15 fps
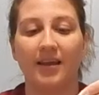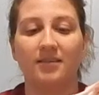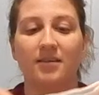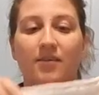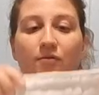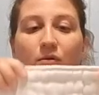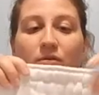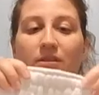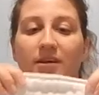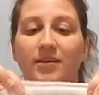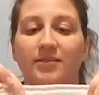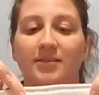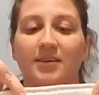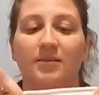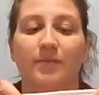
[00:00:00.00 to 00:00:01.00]
except for
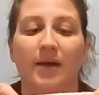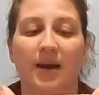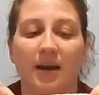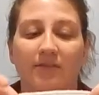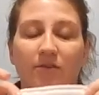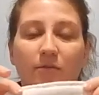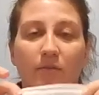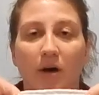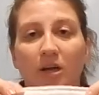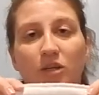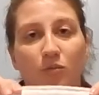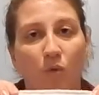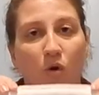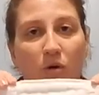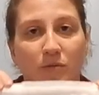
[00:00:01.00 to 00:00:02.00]
this is made out of a
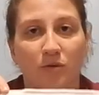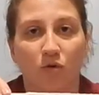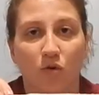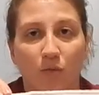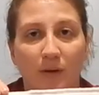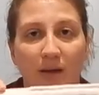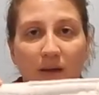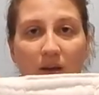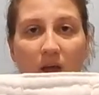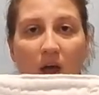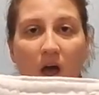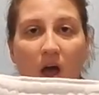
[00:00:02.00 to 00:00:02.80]
much more absorbent